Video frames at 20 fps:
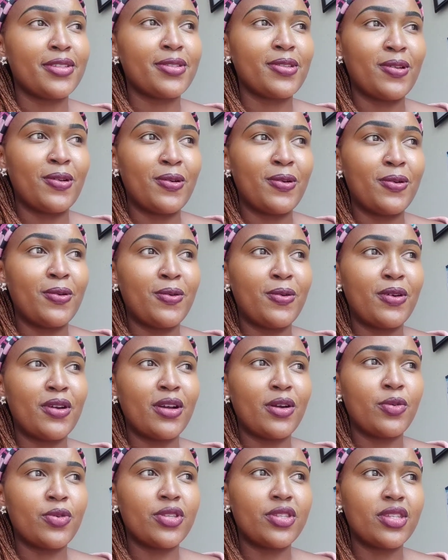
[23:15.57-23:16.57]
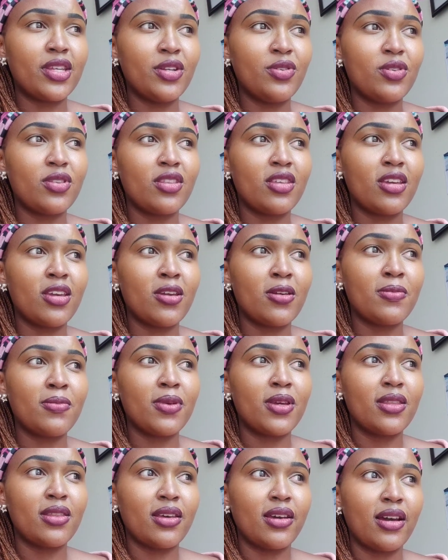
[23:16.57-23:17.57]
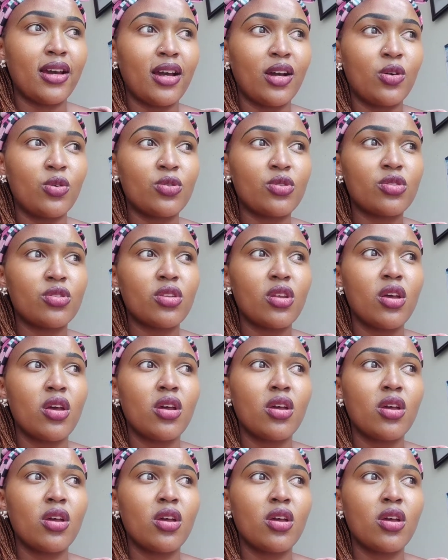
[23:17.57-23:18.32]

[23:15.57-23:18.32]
So we stayed with him in the house